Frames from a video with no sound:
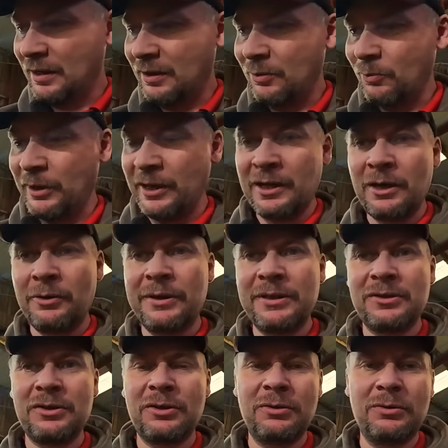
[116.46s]
We are going
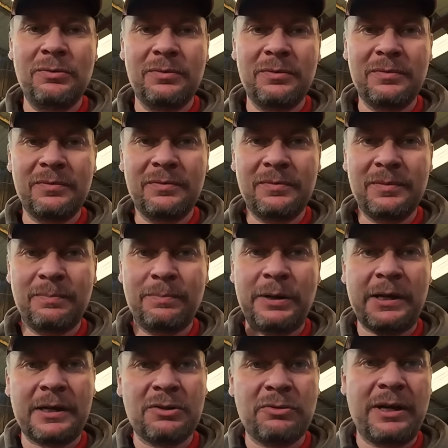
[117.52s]
to
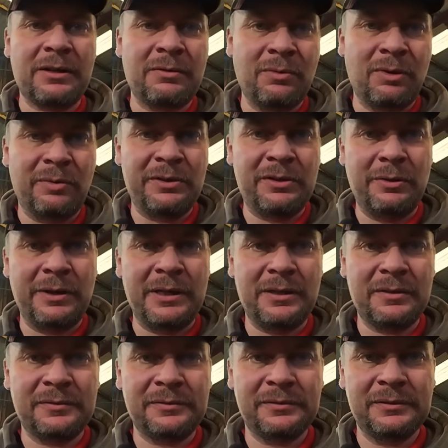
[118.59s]
backtrack on what we're doing.
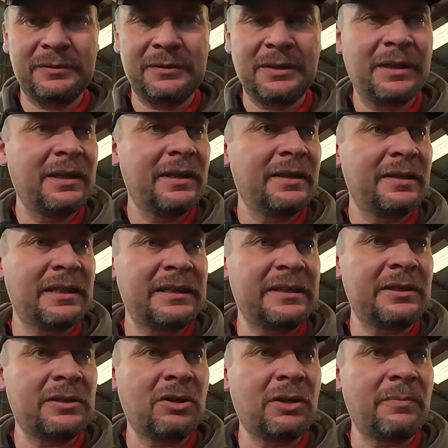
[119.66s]
This
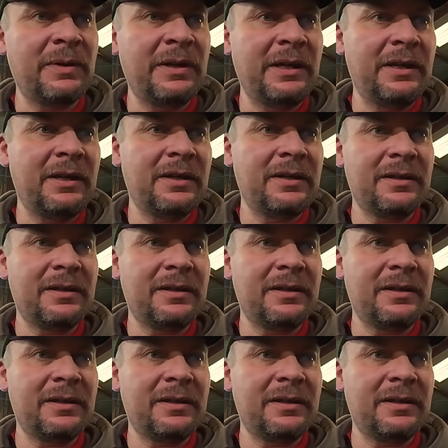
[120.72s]
is going to be